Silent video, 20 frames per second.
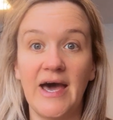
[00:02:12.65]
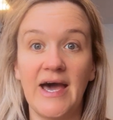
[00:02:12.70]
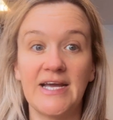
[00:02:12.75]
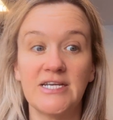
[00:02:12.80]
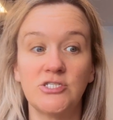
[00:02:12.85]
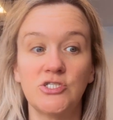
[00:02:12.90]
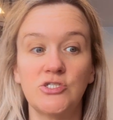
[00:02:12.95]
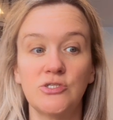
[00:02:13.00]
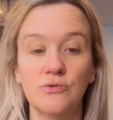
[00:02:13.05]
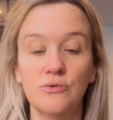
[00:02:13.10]
I
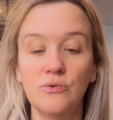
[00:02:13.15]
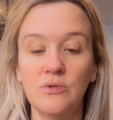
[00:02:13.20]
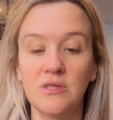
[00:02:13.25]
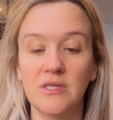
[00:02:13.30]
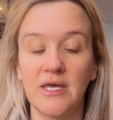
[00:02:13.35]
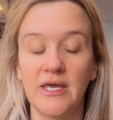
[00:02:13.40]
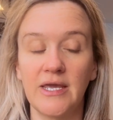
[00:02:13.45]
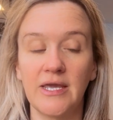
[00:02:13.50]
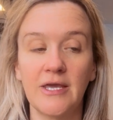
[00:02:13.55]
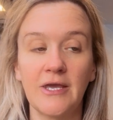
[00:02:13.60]
do
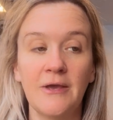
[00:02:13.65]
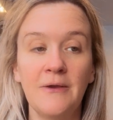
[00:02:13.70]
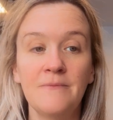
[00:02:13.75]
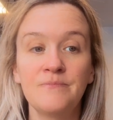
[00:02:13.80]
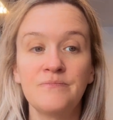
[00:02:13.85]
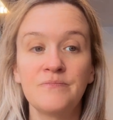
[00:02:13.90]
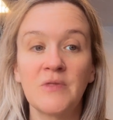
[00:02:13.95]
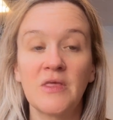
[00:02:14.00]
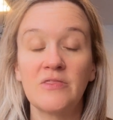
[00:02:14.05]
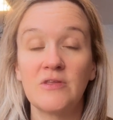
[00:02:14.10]
think
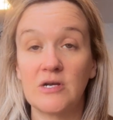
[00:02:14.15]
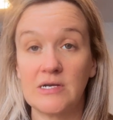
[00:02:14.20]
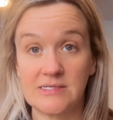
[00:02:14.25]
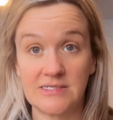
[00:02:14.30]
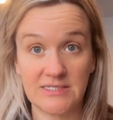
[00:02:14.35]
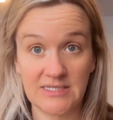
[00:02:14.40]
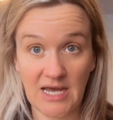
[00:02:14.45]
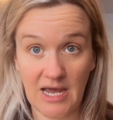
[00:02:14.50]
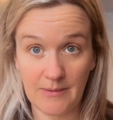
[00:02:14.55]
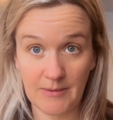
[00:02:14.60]
there is a
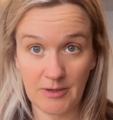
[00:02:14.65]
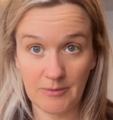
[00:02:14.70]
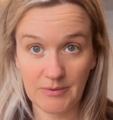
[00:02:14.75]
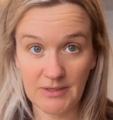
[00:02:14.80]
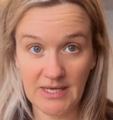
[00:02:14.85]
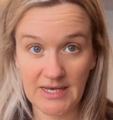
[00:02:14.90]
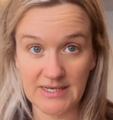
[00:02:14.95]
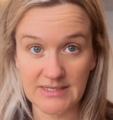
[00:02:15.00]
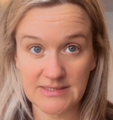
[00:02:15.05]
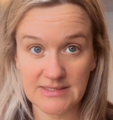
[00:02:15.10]
time and a
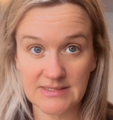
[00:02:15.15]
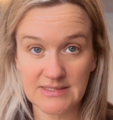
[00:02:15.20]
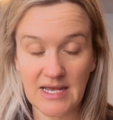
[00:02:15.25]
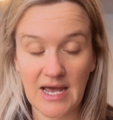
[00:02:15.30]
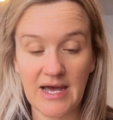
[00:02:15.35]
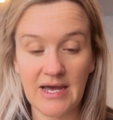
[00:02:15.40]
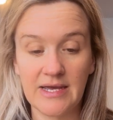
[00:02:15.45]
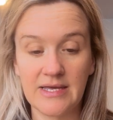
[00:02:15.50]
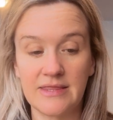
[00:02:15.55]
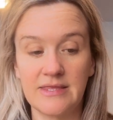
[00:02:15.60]
place.
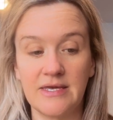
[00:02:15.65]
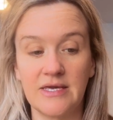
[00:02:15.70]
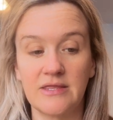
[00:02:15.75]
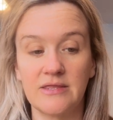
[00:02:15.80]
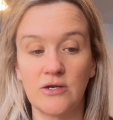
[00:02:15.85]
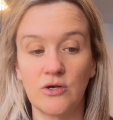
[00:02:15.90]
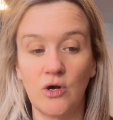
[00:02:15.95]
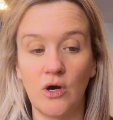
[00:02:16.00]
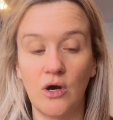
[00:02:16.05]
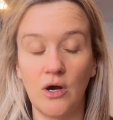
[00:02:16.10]
I think
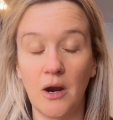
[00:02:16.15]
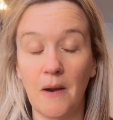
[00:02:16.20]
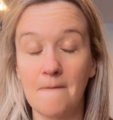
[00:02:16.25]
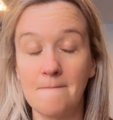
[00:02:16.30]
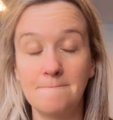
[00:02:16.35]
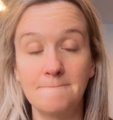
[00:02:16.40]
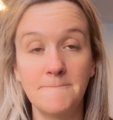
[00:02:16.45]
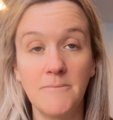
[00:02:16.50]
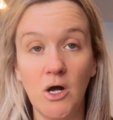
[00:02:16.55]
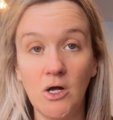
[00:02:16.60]
there are
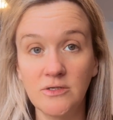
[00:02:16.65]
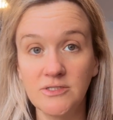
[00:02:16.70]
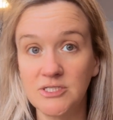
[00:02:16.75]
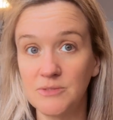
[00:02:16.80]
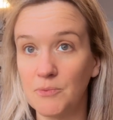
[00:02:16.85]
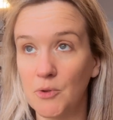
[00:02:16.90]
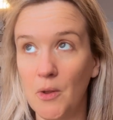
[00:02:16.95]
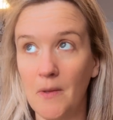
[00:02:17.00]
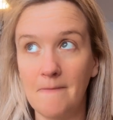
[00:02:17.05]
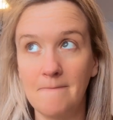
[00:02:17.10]

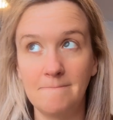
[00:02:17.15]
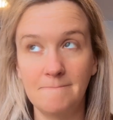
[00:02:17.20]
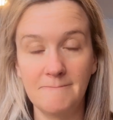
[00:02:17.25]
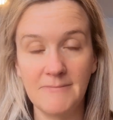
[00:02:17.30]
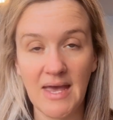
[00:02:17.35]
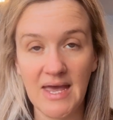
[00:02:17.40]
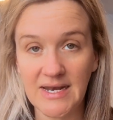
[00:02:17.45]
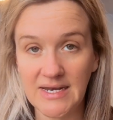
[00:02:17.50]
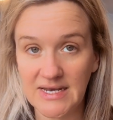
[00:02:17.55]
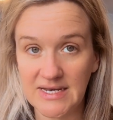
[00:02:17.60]

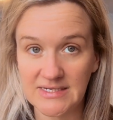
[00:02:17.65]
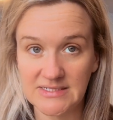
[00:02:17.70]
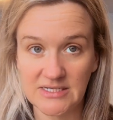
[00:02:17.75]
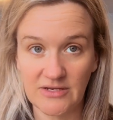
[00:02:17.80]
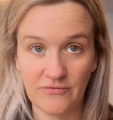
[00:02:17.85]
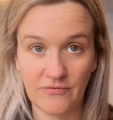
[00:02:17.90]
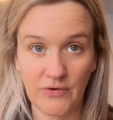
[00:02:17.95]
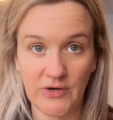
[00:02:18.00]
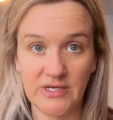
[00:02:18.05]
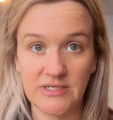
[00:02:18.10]
many
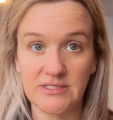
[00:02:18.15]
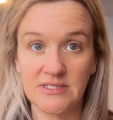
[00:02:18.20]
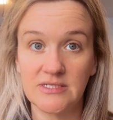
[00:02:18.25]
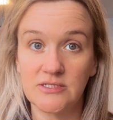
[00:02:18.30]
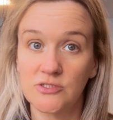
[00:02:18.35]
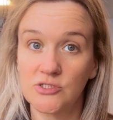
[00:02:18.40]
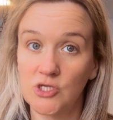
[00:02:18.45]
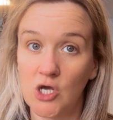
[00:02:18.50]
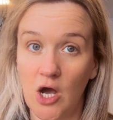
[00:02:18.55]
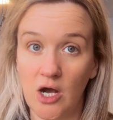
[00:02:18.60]
different
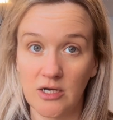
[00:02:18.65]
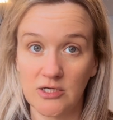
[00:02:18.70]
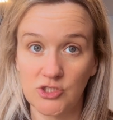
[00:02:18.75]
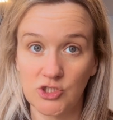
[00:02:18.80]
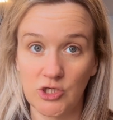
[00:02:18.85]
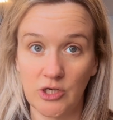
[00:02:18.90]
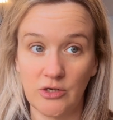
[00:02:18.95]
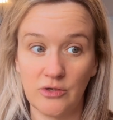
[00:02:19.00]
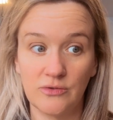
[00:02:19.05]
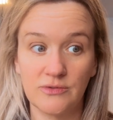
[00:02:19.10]
talk
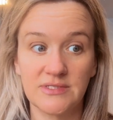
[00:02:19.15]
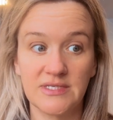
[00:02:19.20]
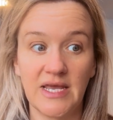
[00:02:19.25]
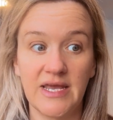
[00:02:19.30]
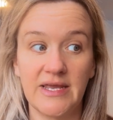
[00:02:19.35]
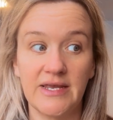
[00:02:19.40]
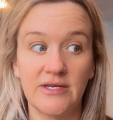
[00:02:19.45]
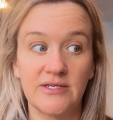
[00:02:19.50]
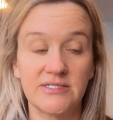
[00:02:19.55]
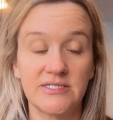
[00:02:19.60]
shows
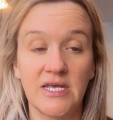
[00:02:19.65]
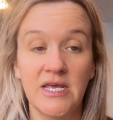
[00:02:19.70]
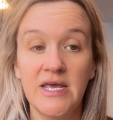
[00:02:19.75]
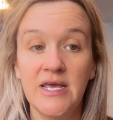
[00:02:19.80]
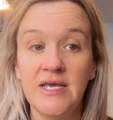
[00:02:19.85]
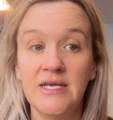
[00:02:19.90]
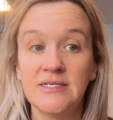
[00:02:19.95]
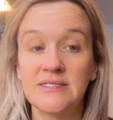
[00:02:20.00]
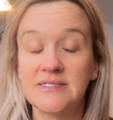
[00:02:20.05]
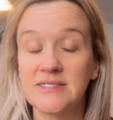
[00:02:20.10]
and
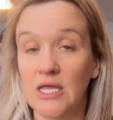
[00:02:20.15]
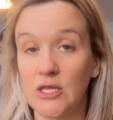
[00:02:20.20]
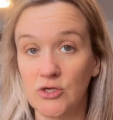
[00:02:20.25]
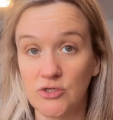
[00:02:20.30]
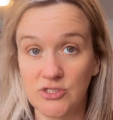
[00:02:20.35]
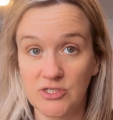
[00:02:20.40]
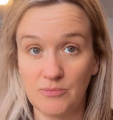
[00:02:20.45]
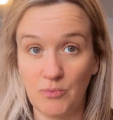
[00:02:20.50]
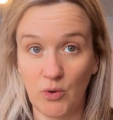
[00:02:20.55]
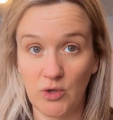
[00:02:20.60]
seller
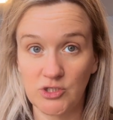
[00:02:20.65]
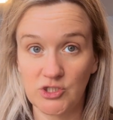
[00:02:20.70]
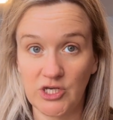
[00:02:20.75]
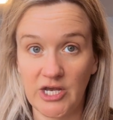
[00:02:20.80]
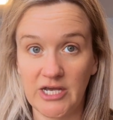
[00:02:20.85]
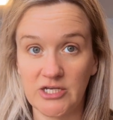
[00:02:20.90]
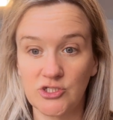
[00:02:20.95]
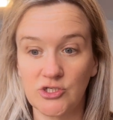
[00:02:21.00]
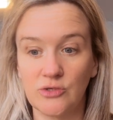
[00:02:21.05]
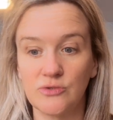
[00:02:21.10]
support
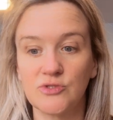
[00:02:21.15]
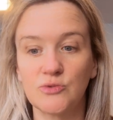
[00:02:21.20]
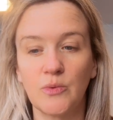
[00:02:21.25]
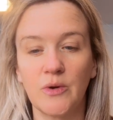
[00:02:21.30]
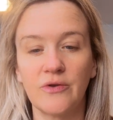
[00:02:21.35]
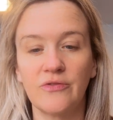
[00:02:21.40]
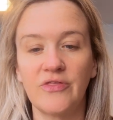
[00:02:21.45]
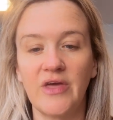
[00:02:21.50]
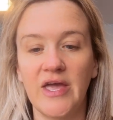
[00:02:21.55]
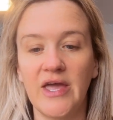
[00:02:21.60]
chat shows
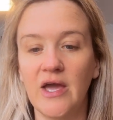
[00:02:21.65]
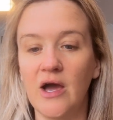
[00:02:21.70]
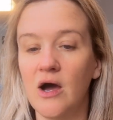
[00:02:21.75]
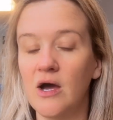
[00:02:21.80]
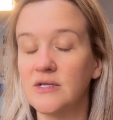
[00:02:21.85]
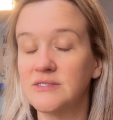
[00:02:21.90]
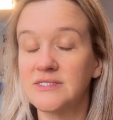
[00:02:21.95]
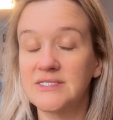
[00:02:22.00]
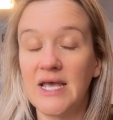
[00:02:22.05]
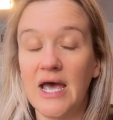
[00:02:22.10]
where they
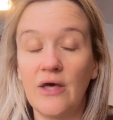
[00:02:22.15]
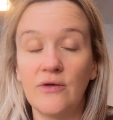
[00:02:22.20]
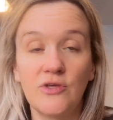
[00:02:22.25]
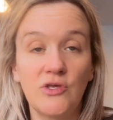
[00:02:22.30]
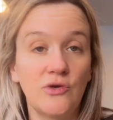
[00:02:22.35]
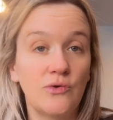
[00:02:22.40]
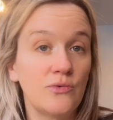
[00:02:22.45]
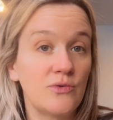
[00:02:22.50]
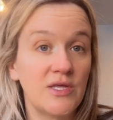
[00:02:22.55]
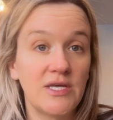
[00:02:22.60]
tell
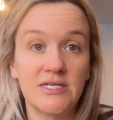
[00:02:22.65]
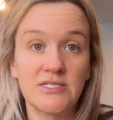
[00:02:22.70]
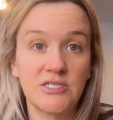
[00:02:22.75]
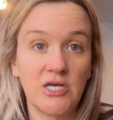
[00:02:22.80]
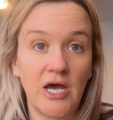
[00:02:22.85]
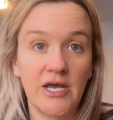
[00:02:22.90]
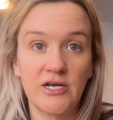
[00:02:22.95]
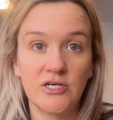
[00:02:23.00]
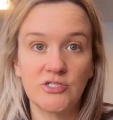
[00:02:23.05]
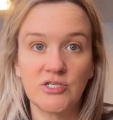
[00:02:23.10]
you the
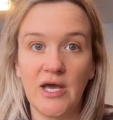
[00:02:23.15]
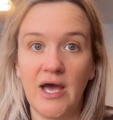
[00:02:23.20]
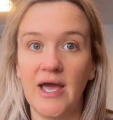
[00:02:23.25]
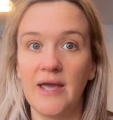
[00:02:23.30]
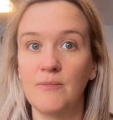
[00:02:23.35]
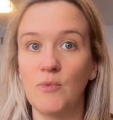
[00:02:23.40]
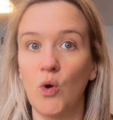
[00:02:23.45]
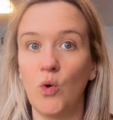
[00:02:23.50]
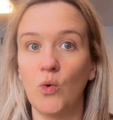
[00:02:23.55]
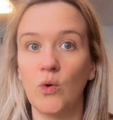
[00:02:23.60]
entire
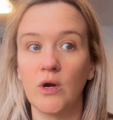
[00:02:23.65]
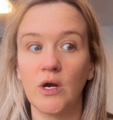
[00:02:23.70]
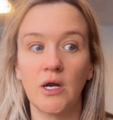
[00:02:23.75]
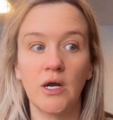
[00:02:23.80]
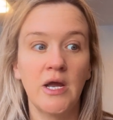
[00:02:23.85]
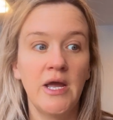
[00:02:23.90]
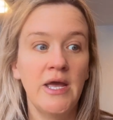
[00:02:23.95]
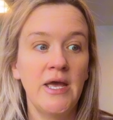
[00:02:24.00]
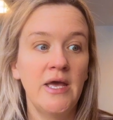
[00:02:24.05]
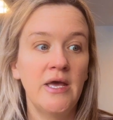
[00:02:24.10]
time, or,
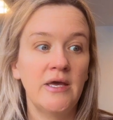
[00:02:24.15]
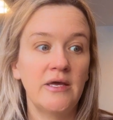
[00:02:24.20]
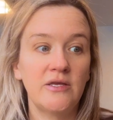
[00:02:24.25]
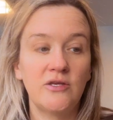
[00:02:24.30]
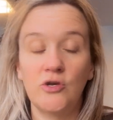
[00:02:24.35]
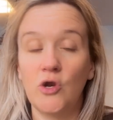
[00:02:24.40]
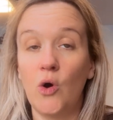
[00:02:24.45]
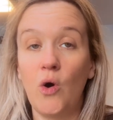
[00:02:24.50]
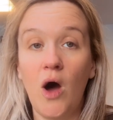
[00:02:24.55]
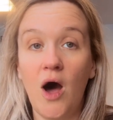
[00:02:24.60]

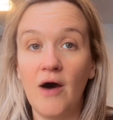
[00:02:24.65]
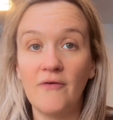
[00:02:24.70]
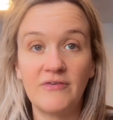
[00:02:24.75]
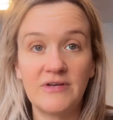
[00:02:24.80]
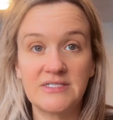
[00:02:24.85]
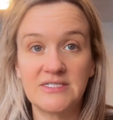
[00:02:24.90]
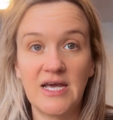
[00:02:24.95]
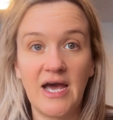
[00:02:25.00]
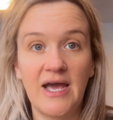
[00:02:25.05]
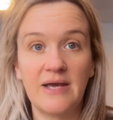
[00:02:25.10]

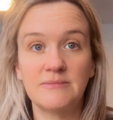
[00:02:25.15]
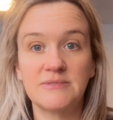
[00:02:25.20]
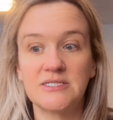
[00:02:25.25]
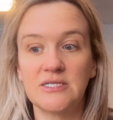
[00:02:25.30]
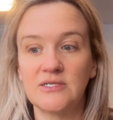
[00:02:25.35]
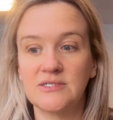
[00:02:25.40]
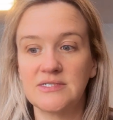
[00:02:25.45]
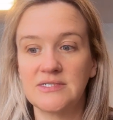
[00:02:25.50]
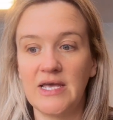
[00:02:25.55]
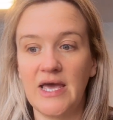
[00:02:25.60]
oftentimes
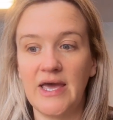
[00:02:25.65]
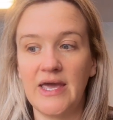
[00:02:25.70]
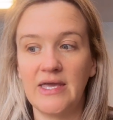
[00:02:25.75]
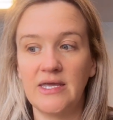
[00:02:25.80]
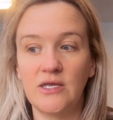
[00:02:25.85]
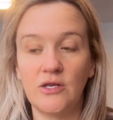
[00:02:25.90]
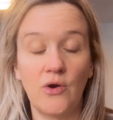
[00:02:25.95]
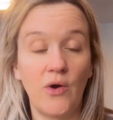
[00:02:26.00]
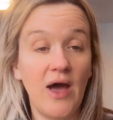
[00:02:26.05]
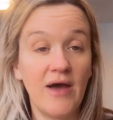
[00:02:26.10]
they'll say,
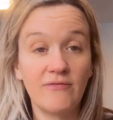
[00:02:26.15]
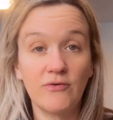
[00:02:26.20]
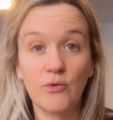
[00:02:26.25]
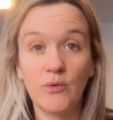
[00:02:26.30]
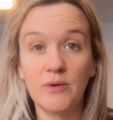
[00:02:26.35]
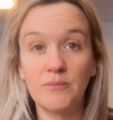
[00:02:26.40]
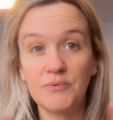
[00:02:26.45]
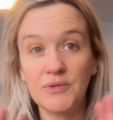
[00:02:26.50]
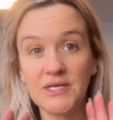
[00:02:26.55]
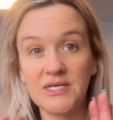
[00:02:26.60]

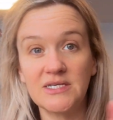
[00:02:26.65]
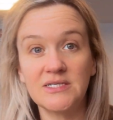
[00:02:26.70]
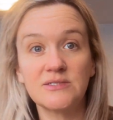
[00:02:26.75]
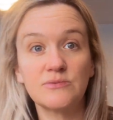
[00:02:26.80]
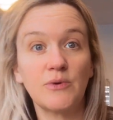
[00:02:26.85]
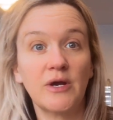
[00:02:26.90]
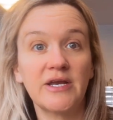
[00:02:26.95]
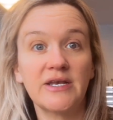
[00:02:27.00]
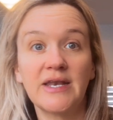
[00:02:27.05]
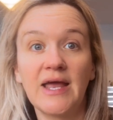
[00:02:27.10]
everyone please
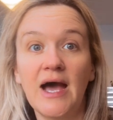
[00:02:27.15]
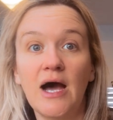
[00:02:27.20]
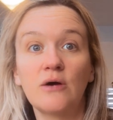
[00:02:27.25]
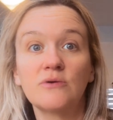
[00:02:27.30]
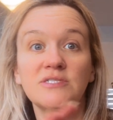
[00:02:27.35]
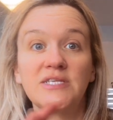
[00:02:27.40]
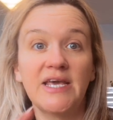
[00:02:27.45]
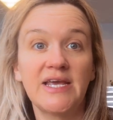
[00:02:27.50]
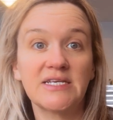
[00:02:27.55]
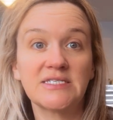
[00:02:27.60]
right now
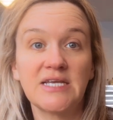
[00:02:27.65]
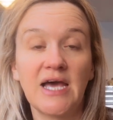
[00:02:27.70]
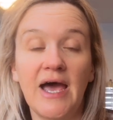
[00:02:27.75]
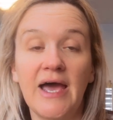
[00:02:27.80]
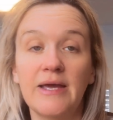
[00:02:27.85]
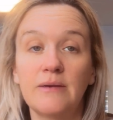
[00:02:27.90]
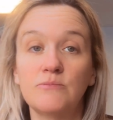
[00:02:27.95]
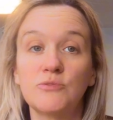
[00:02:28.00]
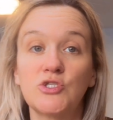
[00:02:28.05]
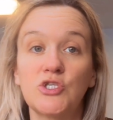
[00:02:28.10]
take
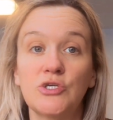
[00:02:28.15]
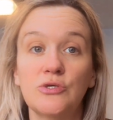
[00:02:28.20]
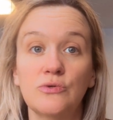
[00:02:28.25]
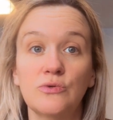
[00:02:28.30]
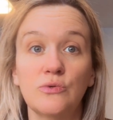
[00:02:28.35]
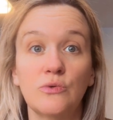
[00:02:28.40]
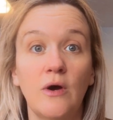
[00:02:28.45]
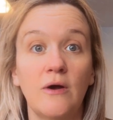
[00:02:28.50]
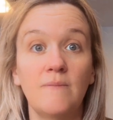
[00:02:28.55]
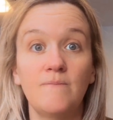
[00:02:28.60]
time
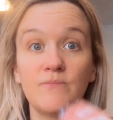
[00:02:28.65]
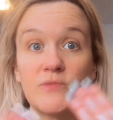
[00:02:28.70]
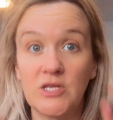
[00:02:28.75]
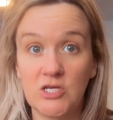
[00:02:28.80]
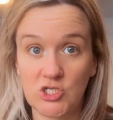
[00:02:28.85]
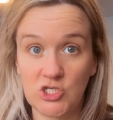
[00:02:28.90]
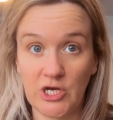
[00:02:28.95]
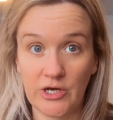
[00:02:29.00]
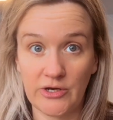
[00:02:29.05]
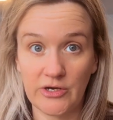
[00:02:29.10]
to
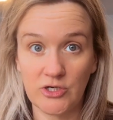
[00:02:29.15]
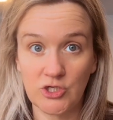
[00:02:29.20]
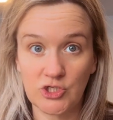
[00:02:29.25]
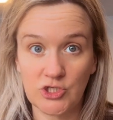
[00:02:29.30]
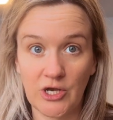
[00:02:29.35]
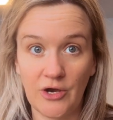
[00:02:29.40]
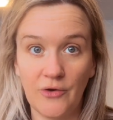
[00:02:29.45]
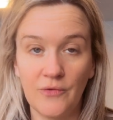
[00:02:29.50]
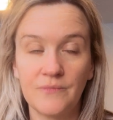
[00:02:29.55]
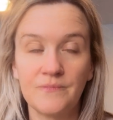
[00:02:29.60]
share your
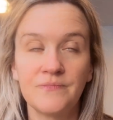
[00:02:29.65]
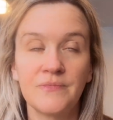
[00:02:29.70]
show.